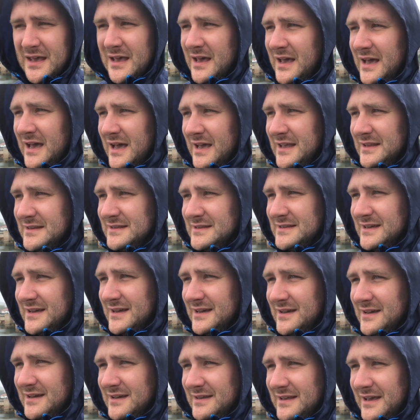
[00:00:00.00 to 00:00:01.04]
And
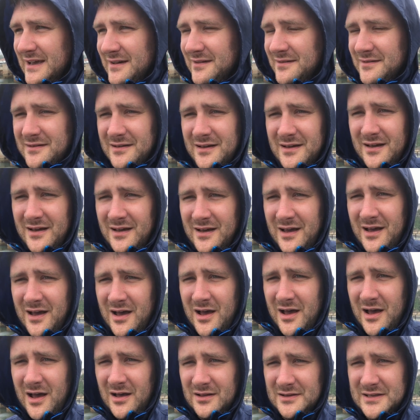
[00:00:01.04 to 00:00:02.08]
yeah,
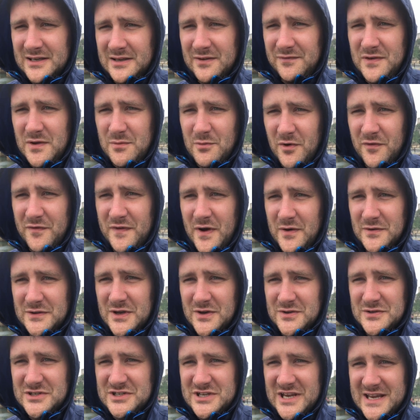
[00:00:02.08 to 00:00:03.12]
I'll take a few more
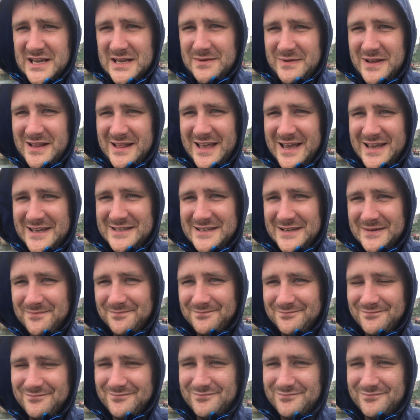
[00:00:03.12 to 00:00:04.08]
photos and check it a bit later.